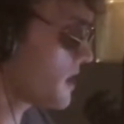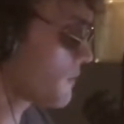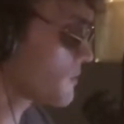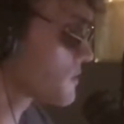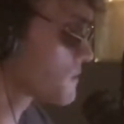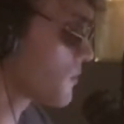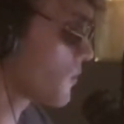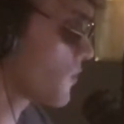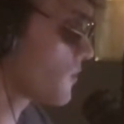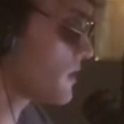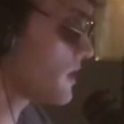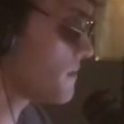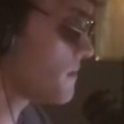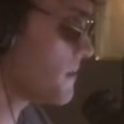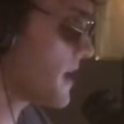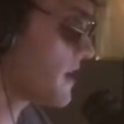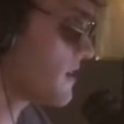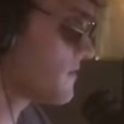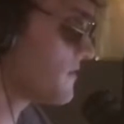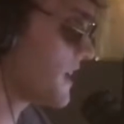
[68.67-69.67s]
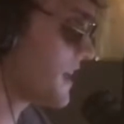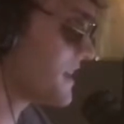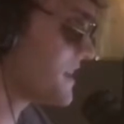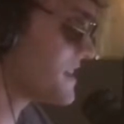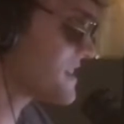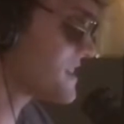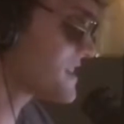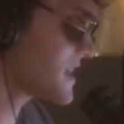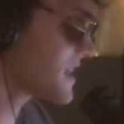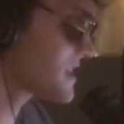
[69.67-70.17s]
I was born in May of
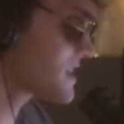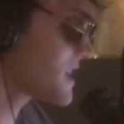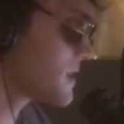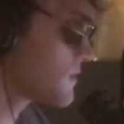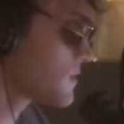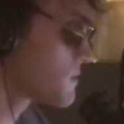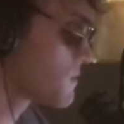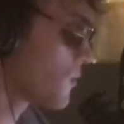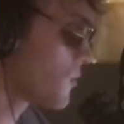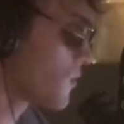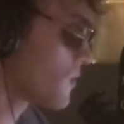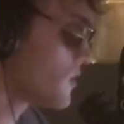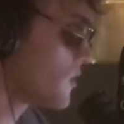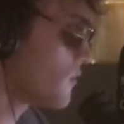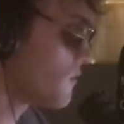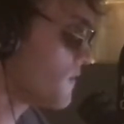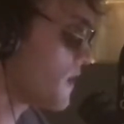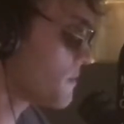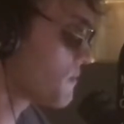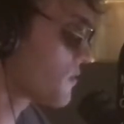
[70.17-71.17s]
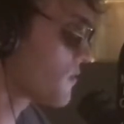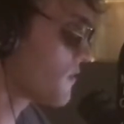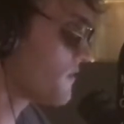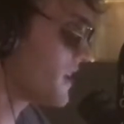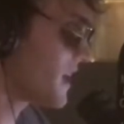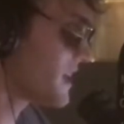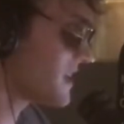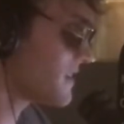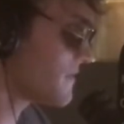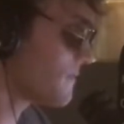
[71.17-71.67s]
96. He was born November of
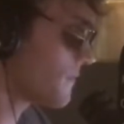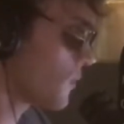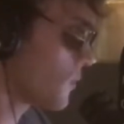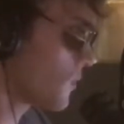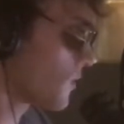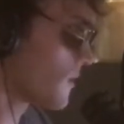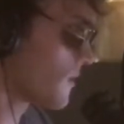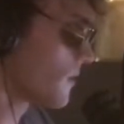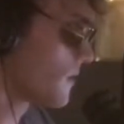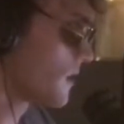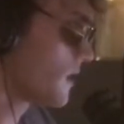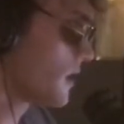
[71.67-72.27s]
94.